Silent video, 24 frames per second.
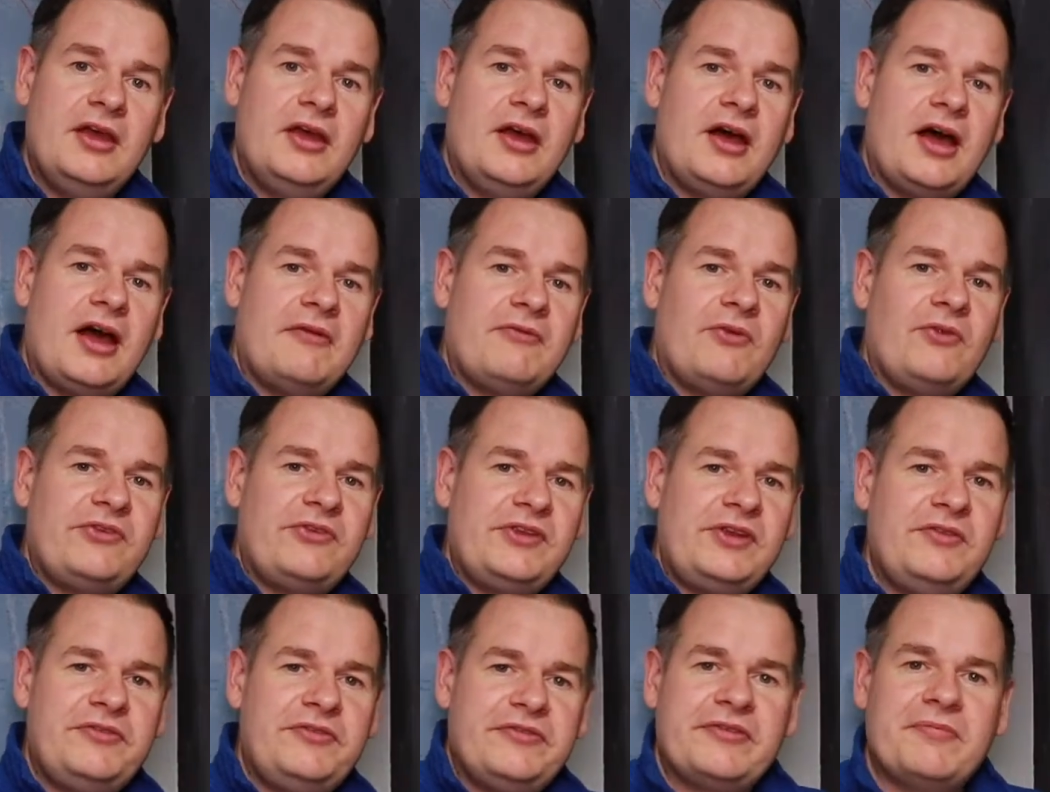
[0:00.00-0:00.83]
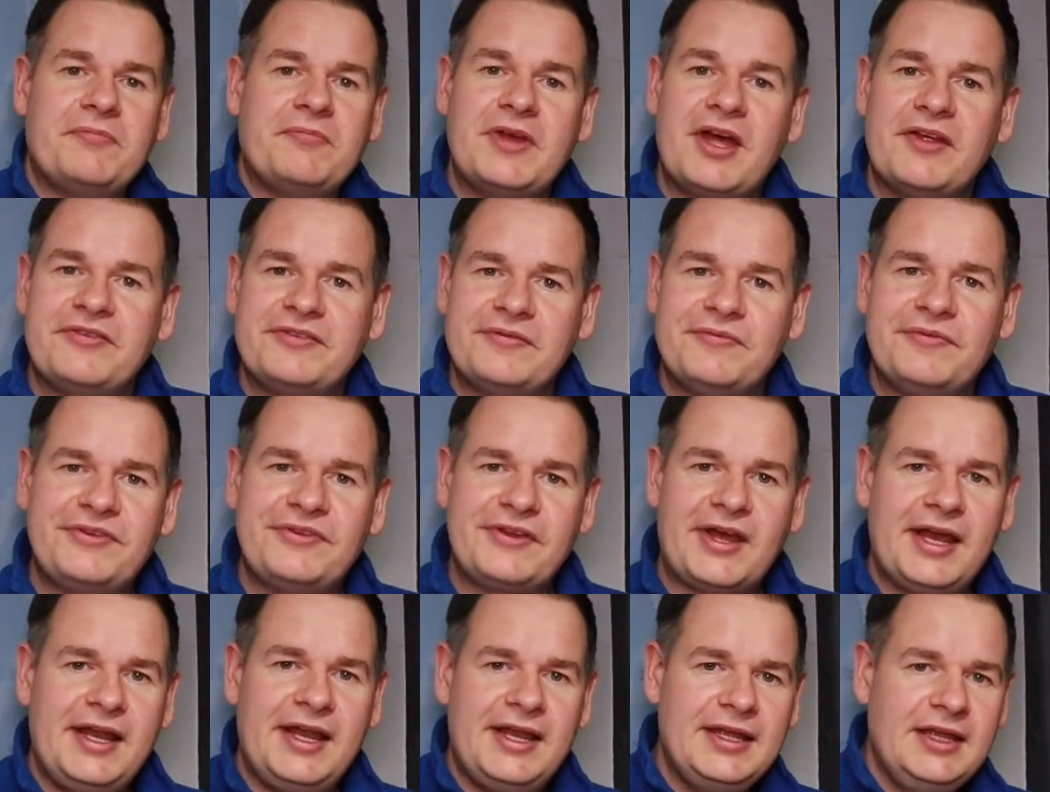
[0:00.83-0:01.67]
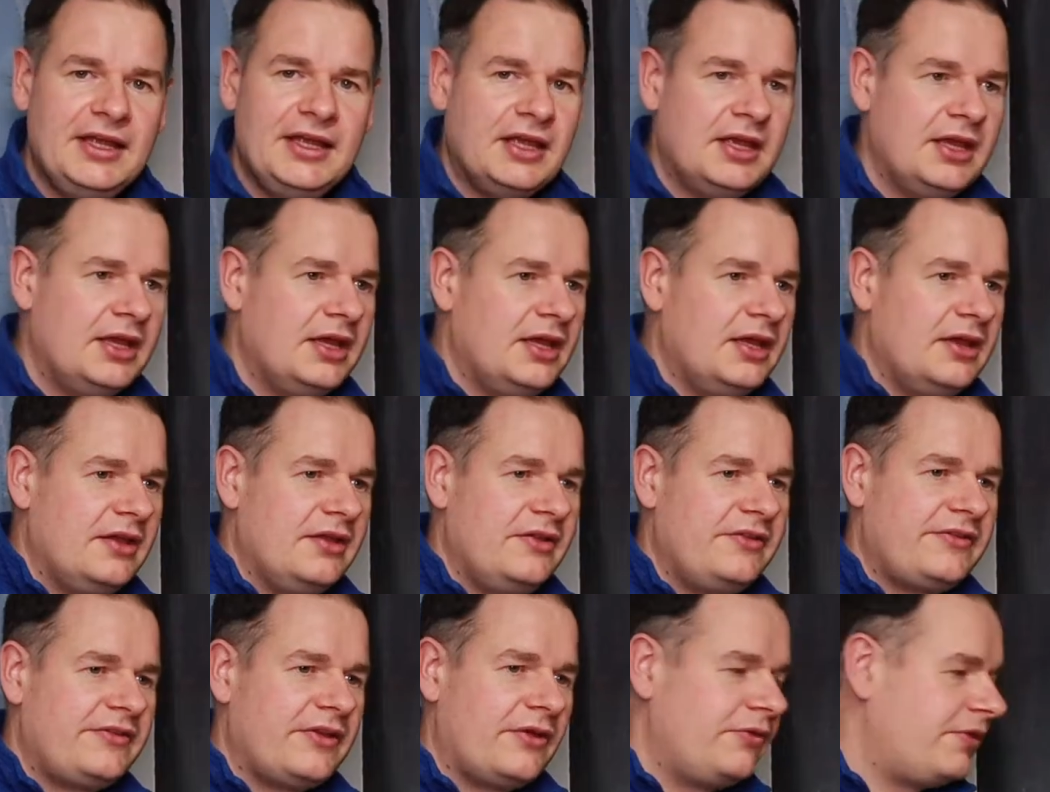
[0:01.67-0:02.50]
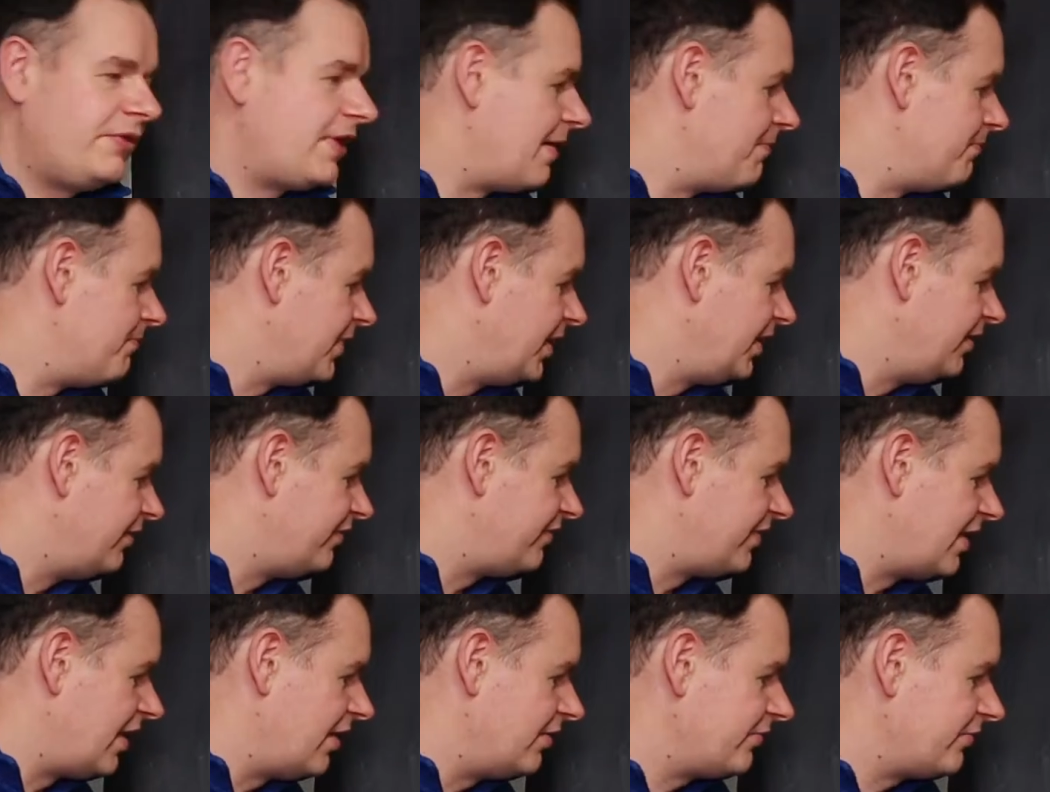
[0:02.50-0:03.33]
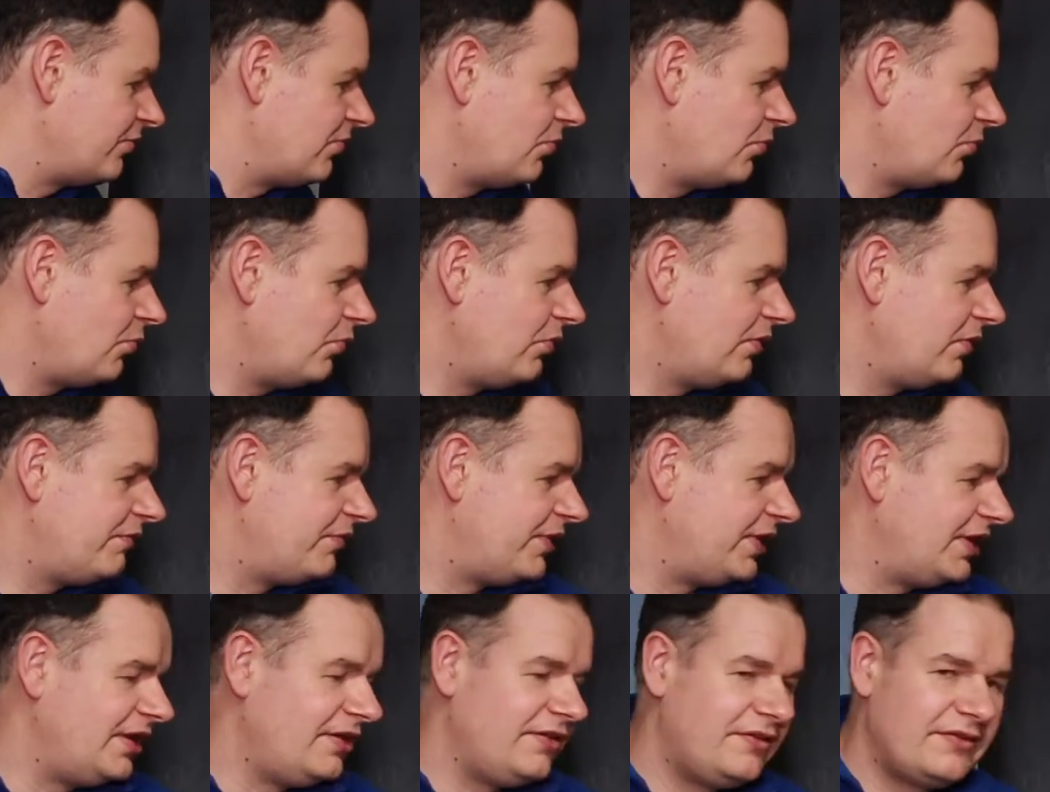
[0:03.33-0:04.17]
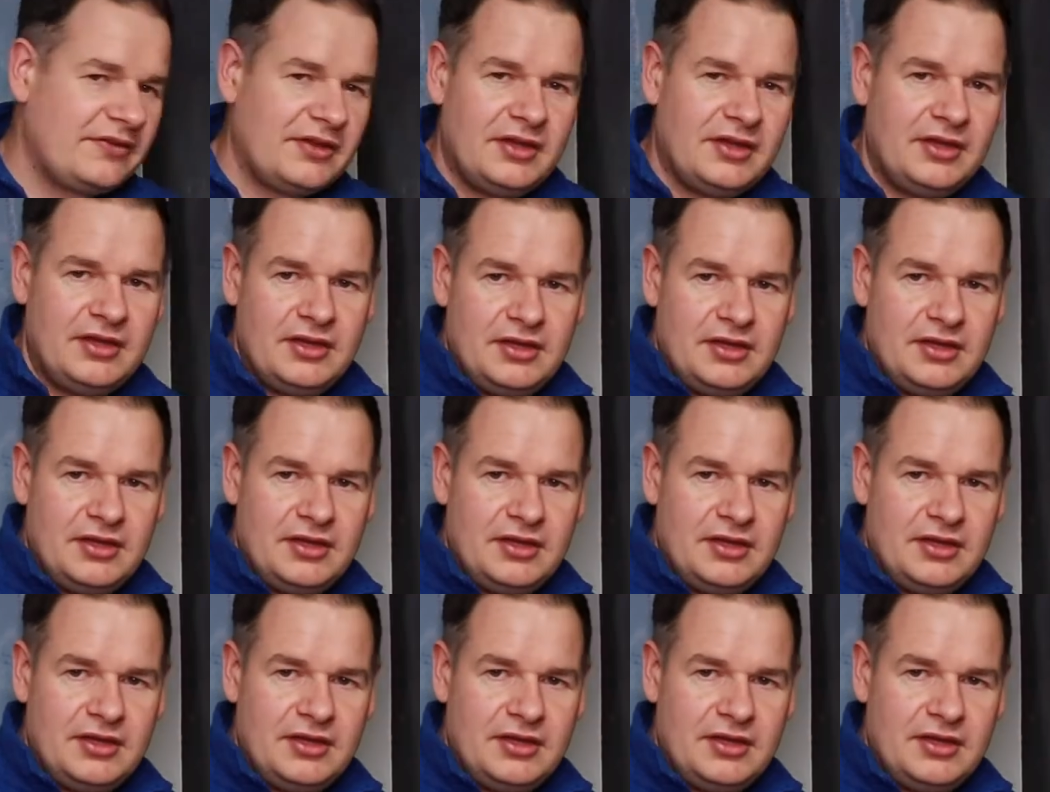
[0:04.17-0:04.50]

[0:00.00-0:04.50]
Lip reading: I've also used some custom styling, so that means that all of these